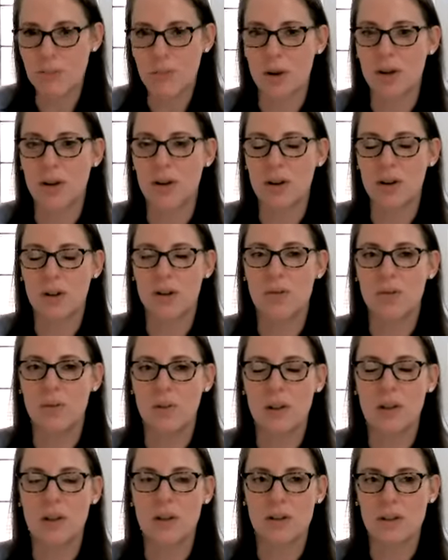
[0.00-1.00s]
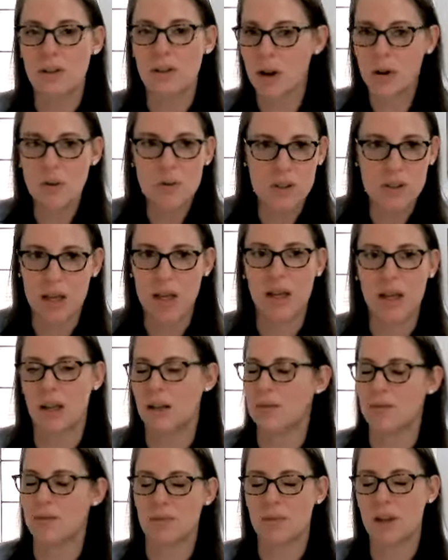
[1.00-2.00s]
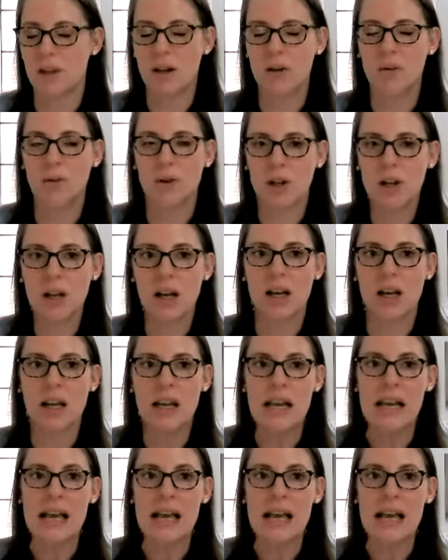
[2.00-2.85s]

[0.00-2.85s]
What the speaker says: where you feel cozy and, good.